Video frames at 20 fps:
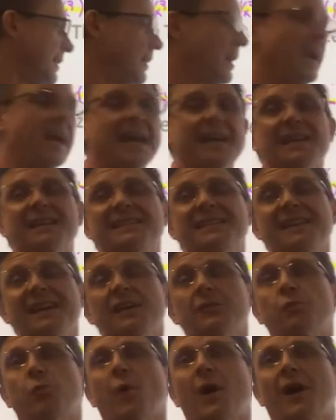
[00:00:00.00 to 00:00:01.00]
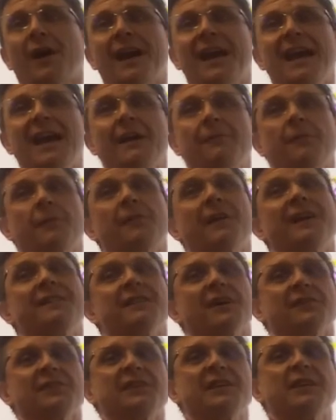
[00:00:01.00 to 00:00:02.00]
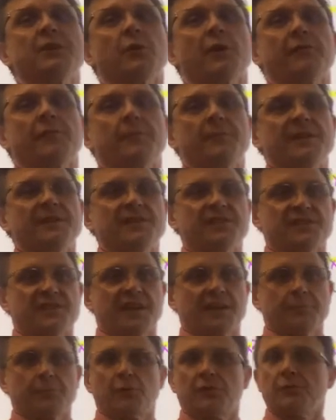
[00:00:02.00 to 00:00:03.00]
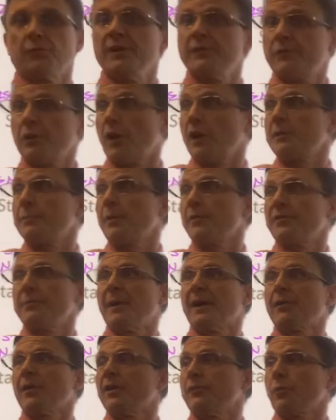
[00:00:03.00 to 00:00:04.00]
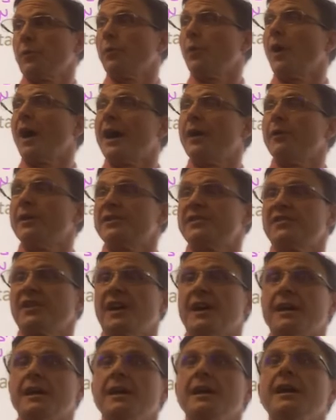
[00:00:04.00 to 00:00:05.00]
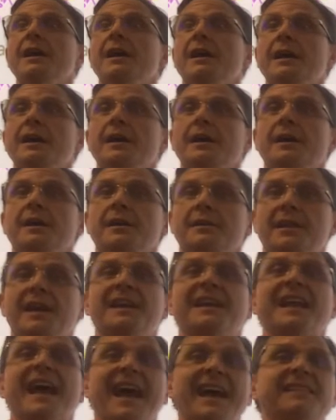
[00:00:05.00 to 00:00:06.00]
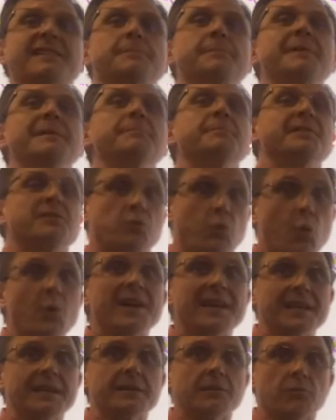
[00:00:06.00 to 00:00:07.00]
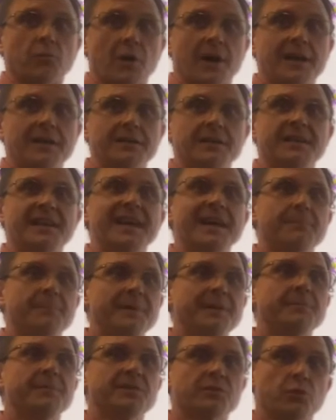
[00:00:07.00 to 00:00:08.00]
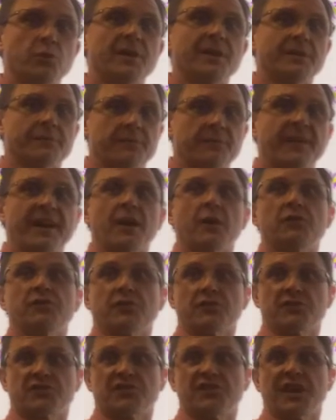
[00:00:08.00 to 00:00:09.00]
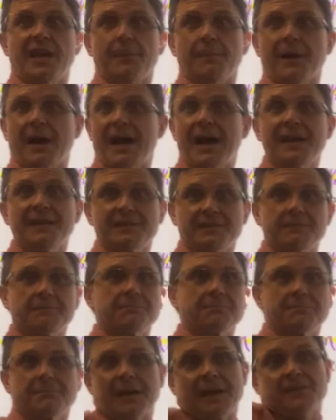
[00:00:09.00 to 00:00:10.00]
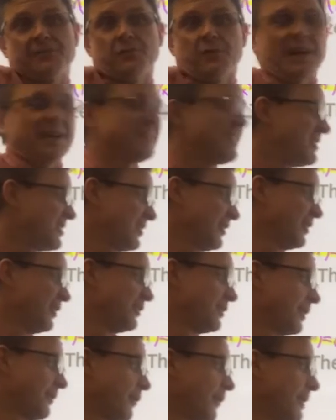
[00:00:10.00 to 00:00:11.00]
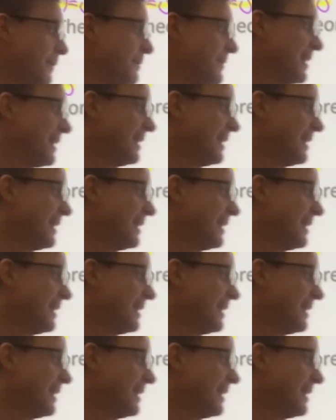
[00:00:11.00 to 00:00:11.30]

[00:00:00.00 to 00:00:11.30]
And it says where f of a doesn't equal f of b in these textbooks. We've talked about this in my class. What do I always say? That it has to be between, right? You can't be between if the values are the same. I teach it a little differently.